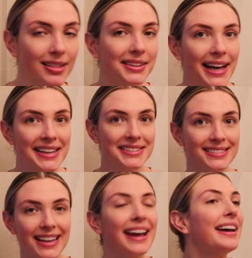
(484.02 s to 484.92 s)

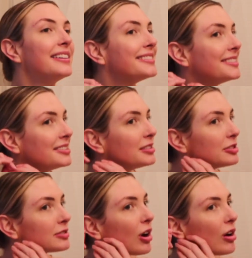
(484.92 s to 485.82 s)
last day
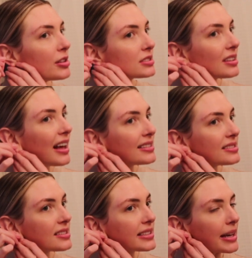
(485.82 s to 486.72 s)
of college
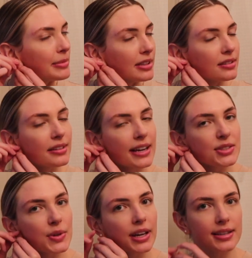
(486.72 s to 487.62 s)
classes. I mean,
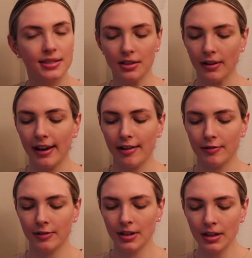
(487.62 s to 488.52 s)
next week I still
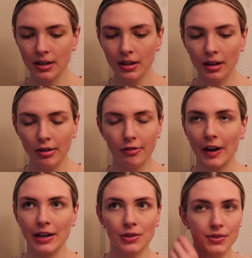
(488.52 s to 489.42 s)
have
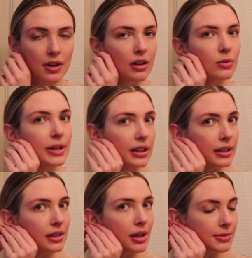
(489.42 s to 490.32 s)
finals all the way
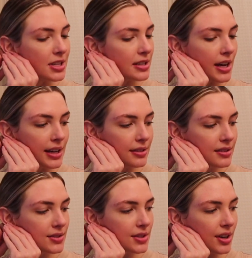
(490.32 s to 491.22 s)
leading up to the
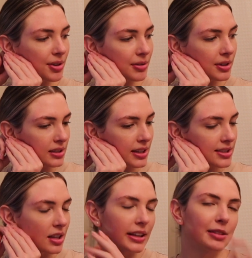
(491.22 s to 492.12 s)
9th, so
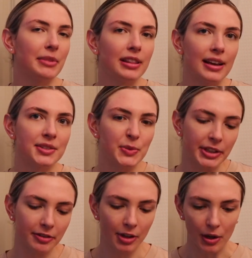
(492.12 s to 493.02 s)
it's not like my last
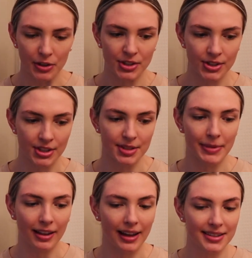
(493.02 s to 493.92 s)
week of college, it's just
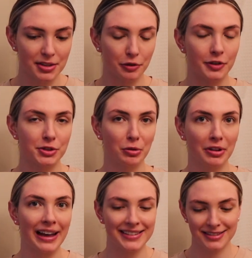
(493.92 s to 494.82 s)
my last official
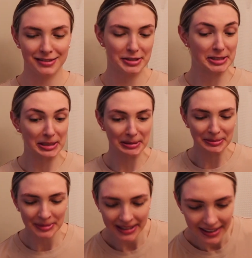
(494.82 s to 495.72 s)
class, so
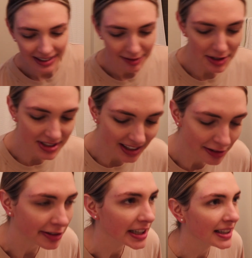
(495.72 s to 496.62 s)
feels kind
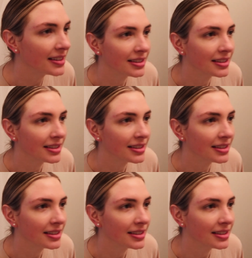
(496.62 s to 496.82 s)
of funny.